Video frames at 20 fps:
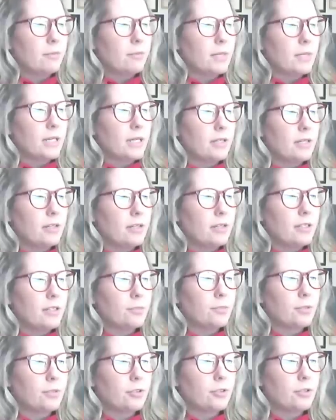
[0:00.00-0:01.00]
in this
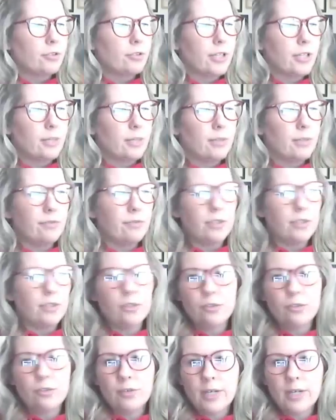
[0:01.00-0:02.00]
program, if
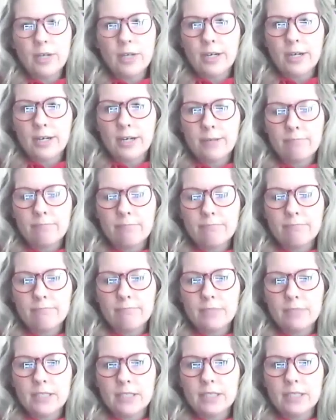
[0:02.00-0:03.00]
you,
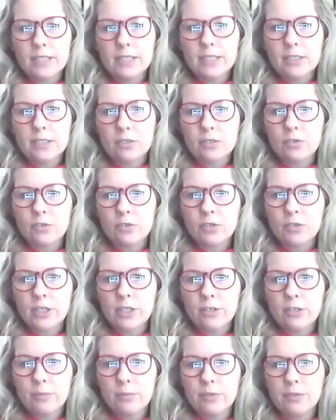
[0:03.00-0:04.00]
since it's only
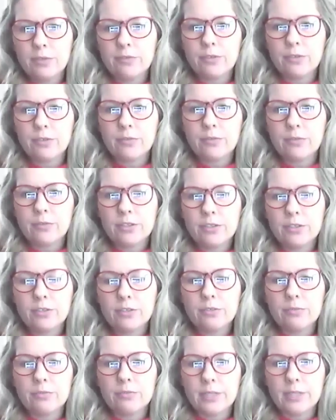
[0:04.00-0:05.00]
open for rental
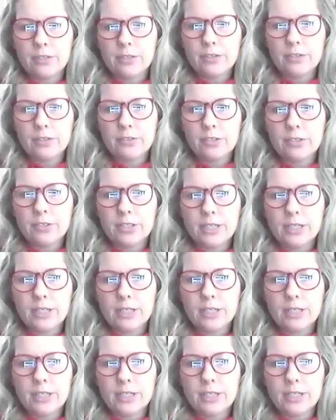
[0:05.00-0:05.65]
arrears,